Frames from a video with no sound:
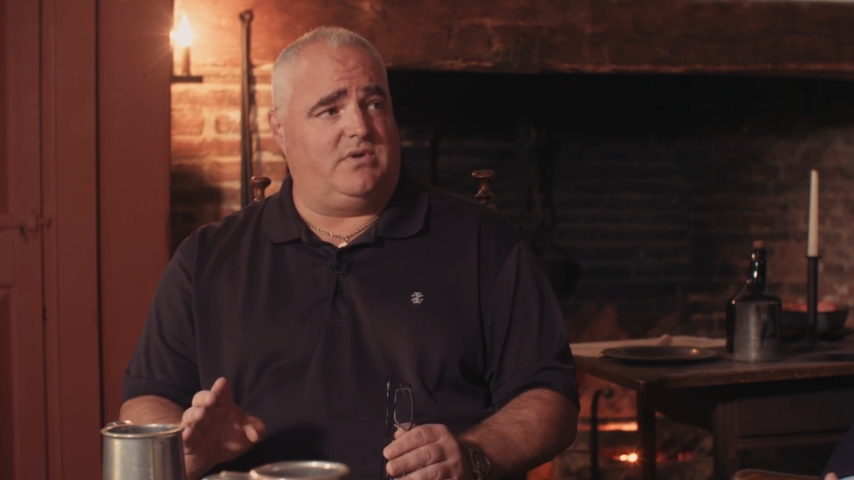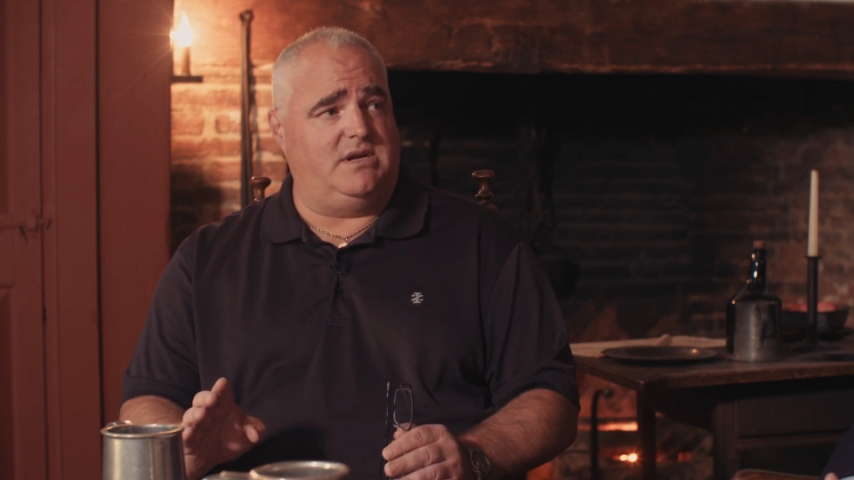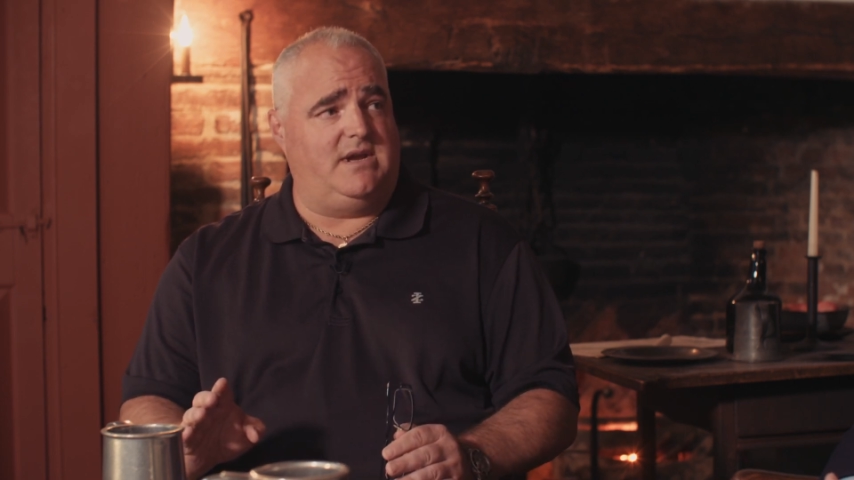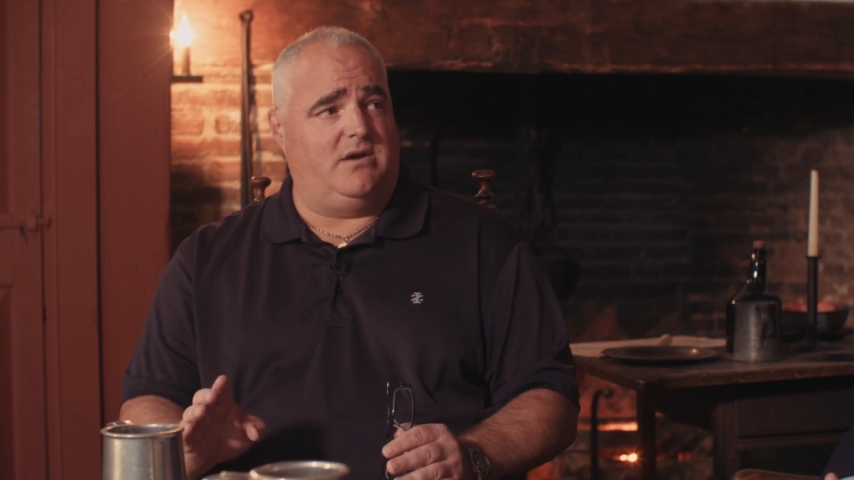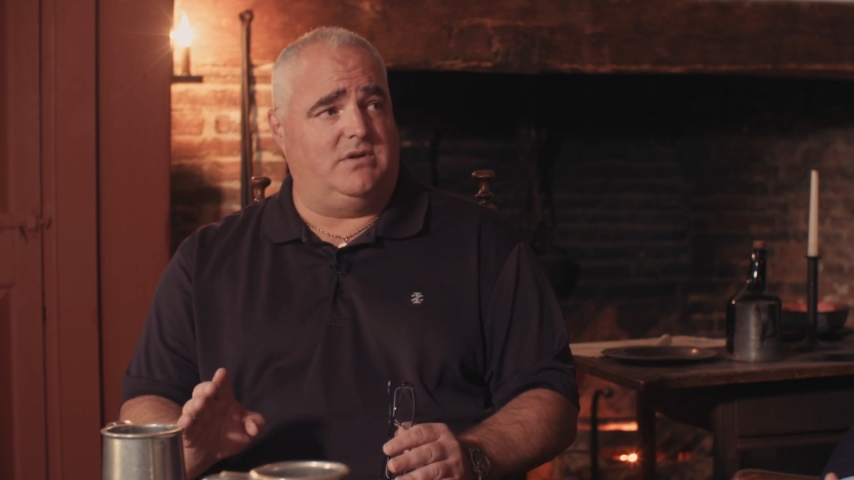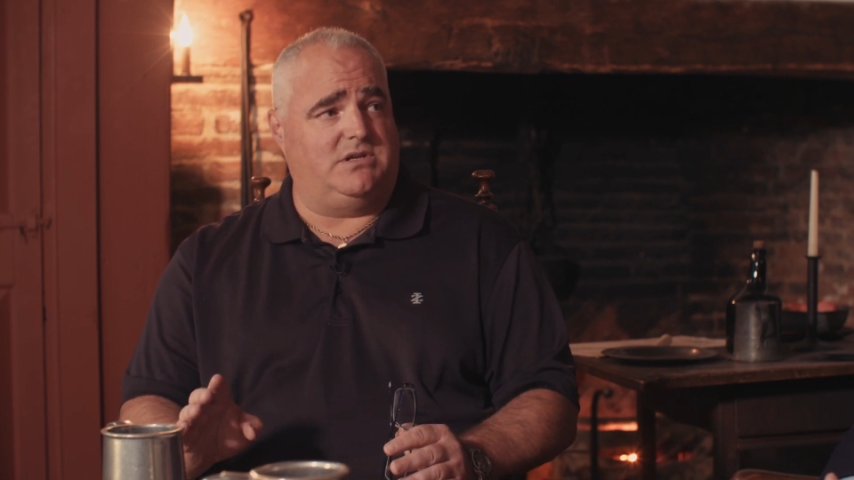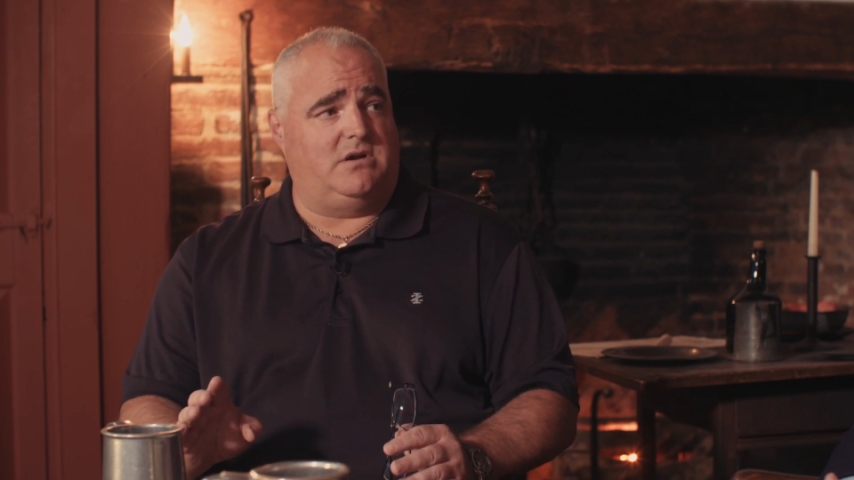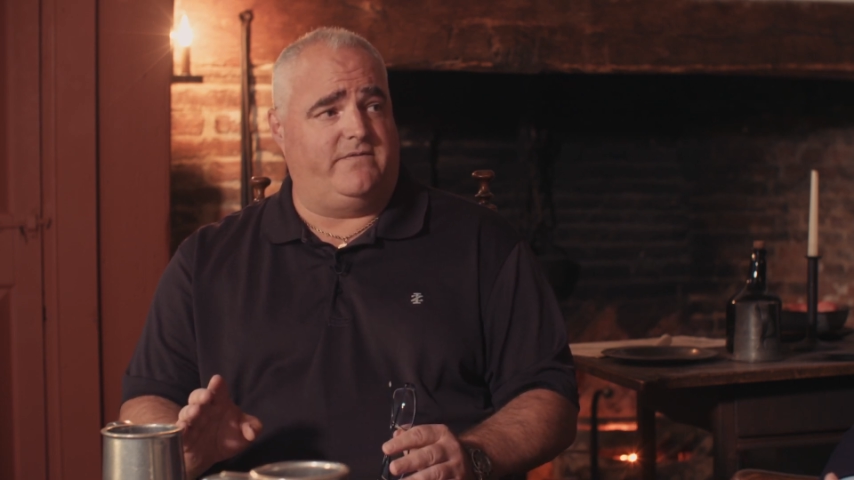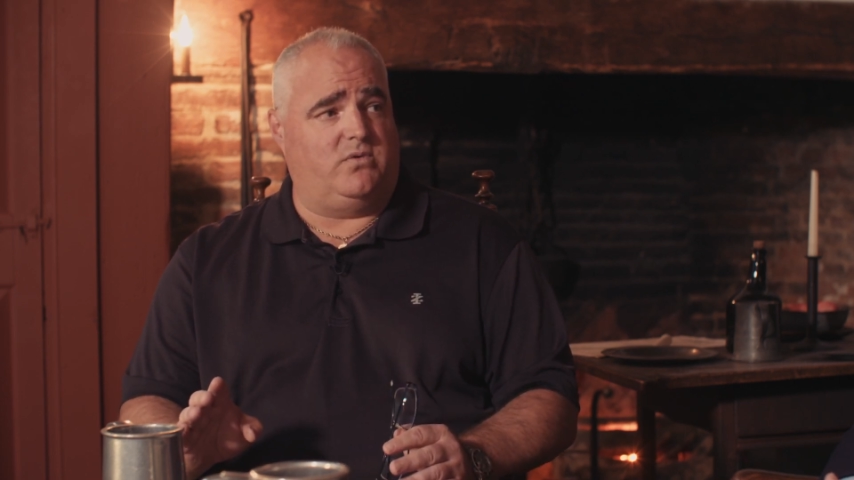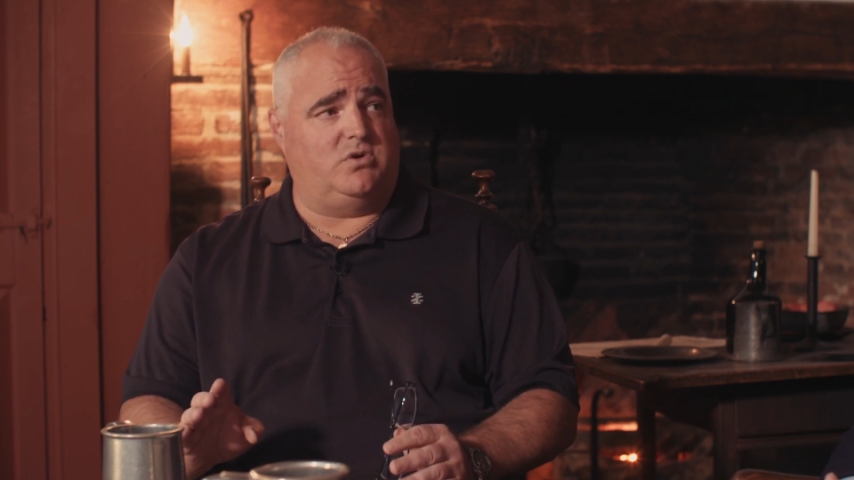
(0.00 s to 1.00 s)
right now as
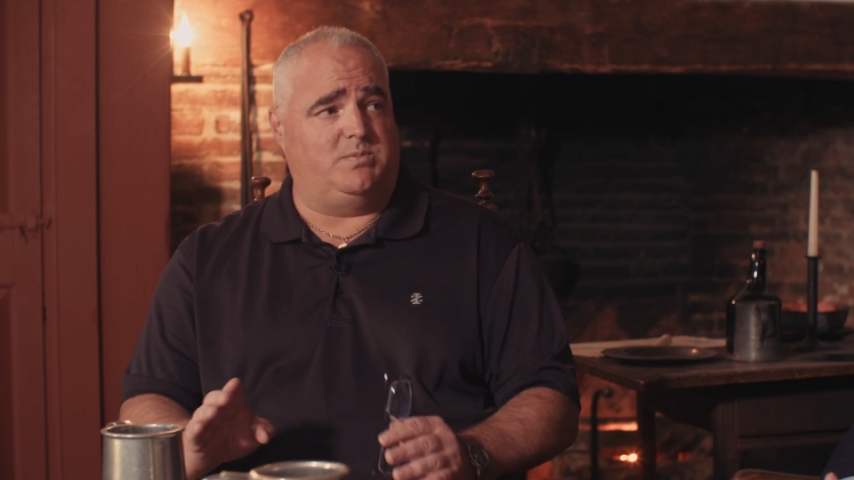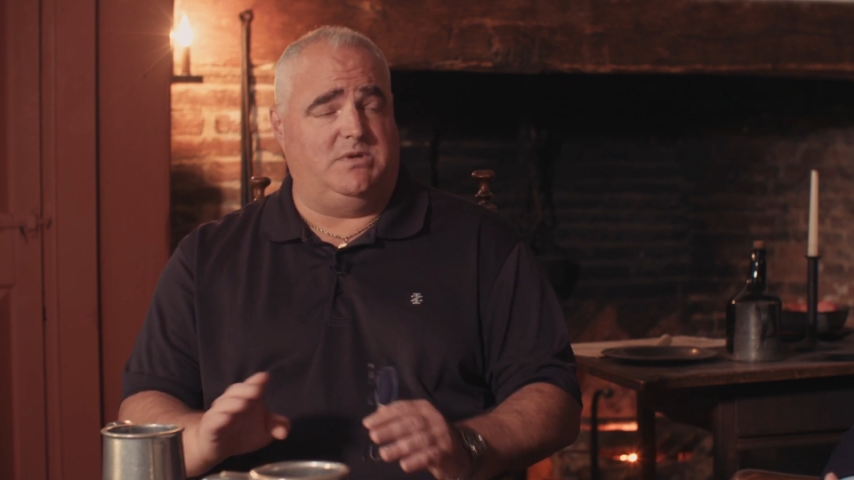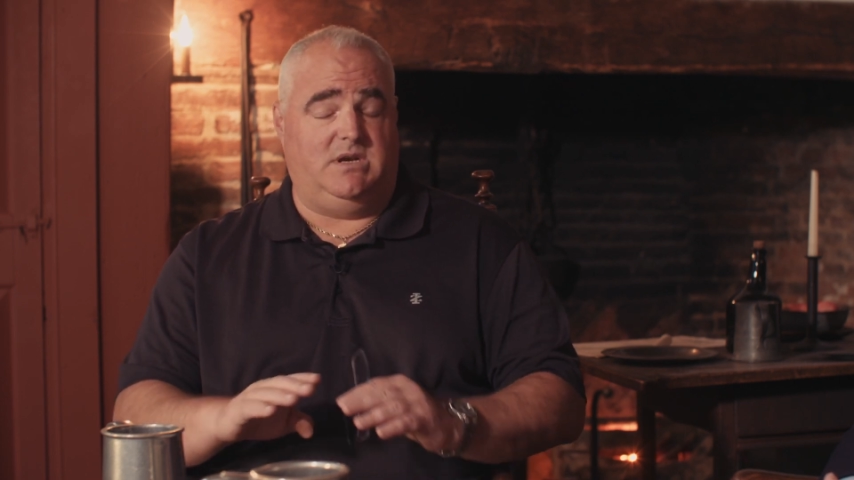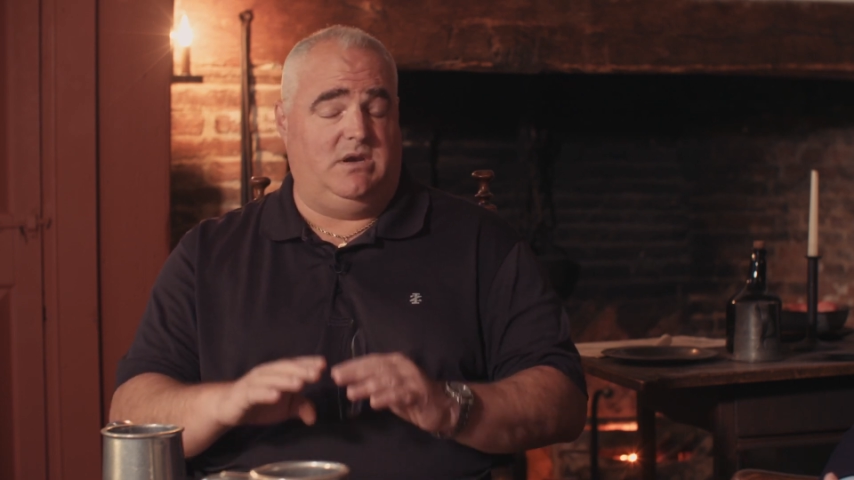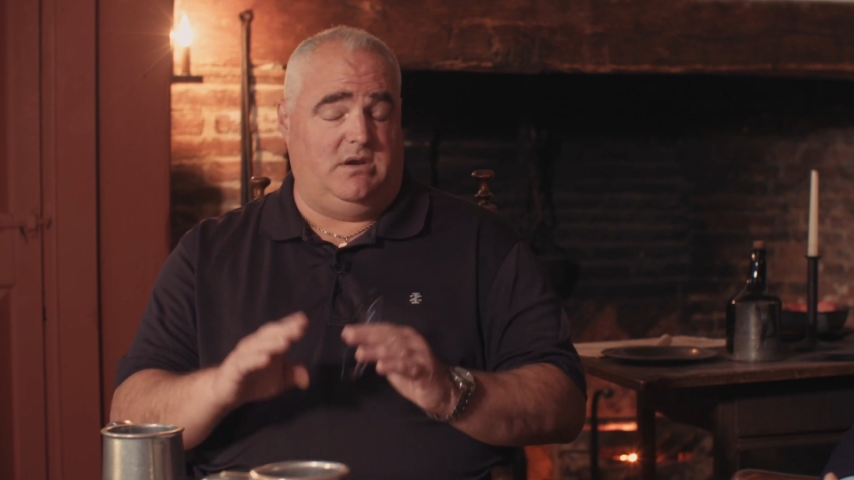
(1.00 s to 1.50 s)
law enforcement,